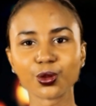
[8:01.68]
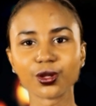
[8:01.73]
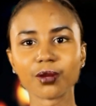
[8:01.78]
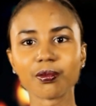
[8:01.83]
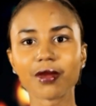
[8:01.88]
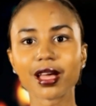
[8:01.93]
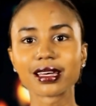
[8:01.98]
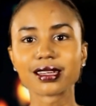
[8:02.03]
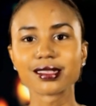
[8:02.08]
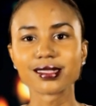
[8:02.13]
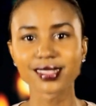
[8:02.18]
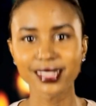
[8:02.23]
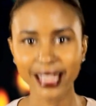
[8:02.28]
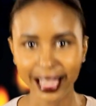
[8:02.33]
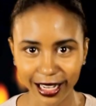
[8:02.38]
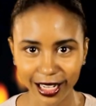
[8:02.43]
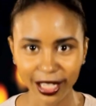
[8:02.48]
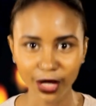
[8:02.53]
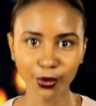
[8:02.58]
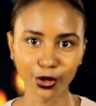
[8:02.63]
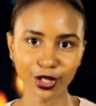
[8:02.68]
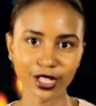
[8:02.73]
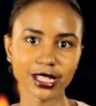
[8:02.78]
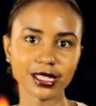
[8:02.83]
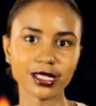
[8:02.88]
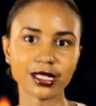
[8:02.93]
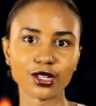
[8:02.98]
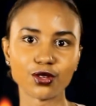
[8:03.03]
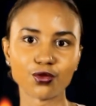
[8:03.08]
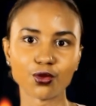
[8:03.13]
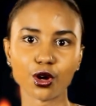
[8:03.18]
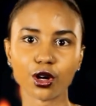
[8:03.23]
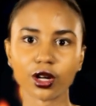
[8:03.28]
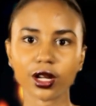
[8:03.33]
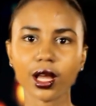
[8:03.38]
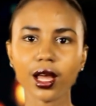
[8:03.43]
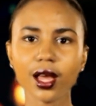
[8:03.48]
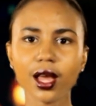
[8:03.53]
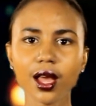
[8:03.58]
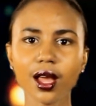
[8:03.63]
told him exactly what he did
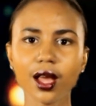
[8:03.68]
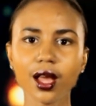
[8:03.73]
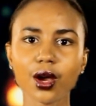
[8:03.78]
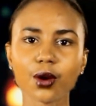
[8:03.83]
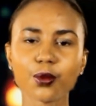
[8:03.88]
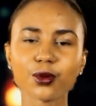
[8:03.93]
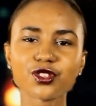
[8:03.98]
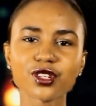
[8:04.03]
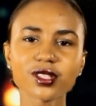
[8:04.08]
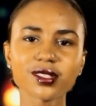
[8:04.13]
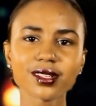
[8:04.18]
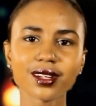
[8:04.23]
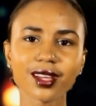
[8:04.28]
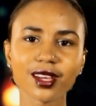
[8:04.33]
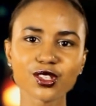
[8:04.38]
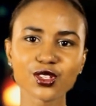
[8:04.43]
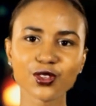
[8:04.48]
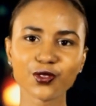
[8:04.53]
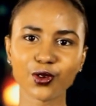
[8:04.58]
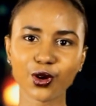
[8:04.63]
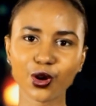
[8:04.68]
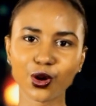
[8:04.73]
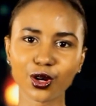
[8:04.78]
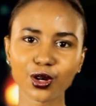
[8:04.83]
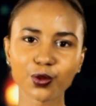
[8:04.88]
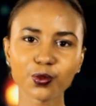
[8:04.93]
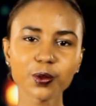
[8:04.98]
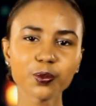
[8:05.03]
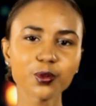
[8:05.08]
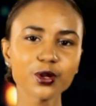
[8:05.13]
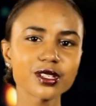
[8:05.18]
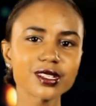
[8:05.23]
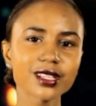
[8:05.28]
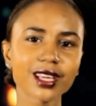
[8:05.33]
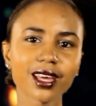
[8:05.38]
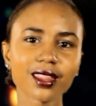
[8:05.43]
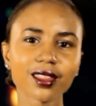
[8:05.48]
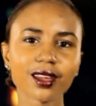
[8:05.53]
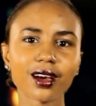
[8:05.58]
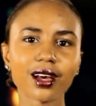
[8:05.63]
wrong. Well, just in case you forgot, we put
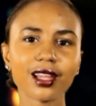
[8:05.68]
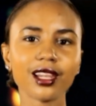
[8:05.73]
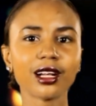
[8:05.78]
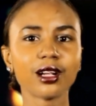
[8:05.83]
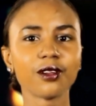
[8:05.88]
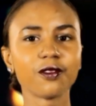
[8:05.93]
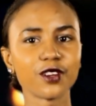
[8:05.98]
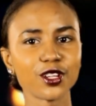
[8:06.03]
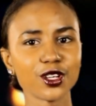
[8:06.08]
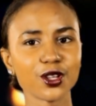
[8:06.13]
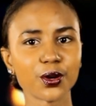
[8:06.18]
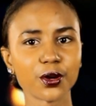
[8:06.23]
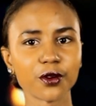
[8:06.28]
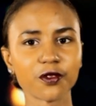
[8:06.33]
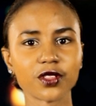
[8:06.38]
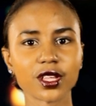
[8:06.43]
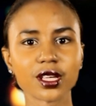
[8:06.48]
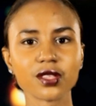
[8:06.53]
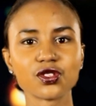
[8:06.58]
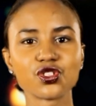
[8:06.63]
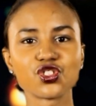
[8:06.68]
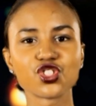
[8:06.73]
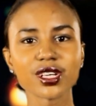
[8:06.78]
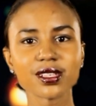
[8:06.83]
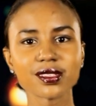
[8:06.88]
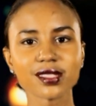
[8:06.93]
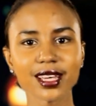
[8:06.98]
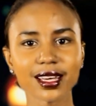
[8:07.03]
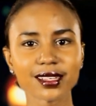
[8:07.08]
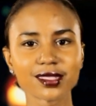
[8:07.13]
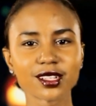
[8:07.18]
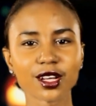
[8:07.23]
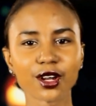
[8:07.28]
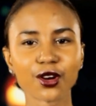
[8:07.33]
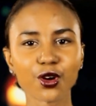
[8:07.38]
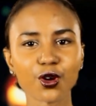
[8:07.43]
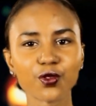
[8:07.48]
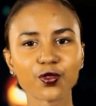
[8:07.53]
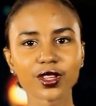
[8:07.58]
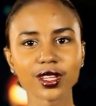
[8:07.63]
together a little video of things Jay-Z has
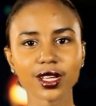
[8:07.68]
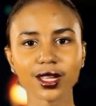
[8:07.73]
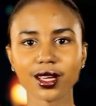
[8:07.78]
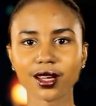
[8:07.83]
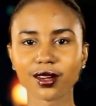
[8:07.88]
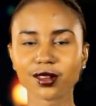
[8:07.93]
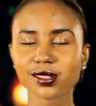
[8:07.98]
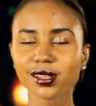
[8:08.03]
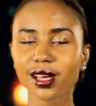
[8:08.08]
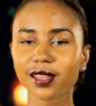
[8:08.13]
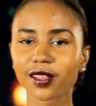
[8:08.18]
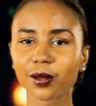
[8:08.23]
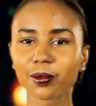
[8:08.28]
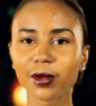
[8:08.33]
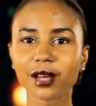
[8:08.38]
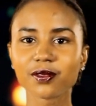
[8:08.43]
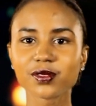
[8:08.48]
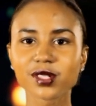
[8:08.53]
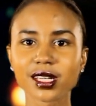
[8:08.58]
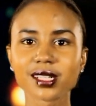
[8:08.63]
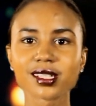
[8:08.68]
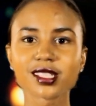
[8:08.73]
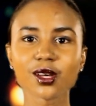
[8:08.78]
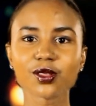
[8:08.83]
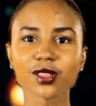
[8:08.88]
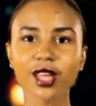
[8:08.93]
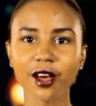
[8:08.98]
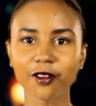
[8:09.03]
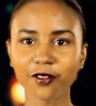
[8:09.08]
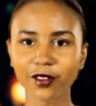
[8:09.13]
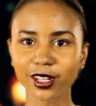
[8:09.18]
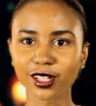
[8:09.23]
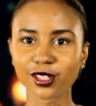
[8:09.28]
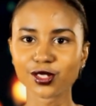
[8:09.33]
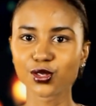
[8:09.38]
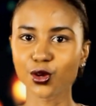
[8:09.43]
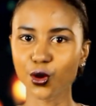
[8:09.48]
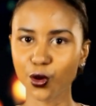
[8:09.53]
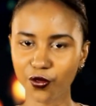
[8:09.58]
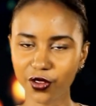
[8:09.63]
done over the years that may have sent South
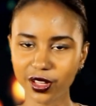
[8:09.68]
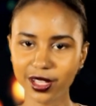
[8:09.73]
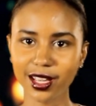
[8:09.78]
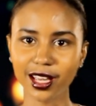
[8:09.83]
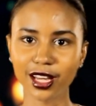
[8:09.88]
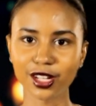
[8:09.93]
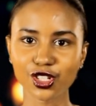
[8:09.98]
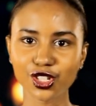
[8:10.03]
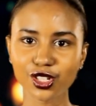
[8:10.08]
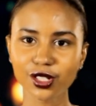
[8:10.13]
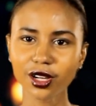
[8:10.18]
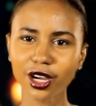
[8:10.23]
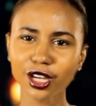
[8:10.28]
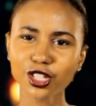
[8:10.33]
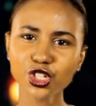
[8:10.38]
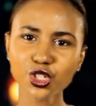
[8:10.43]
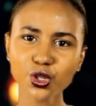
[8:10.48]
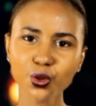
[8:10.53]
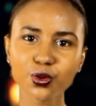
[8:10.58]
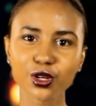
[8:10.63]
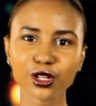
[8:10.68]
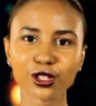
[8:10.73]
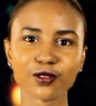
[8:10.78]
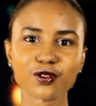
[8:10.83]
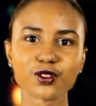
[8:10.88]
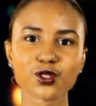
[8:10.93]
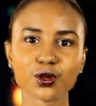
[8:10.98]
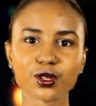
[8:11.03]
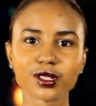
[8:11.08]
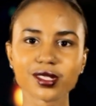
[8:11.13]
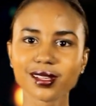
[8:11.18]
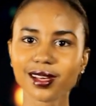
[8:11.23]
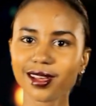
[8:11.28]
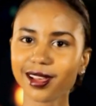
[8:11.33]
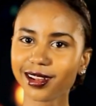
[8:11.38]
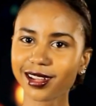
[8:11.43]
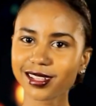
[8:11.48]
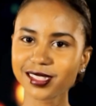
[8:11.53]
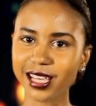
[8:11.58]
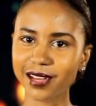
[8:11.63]
Africans over the edge. A showreel of sorts.
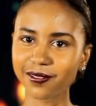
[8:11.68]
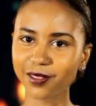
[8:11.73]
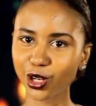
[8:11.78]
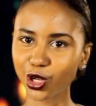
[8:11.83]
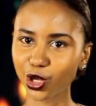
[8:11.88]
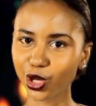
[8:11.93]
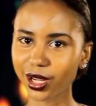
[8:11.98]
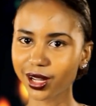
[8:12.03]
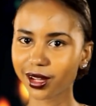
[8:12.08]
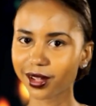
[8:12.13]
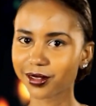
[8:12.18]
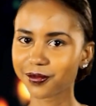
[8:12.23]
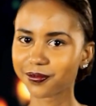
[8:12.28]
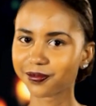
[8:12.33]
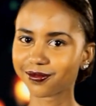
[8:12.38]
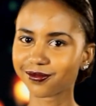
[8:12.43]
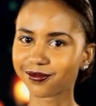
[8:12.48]
Let's have a look.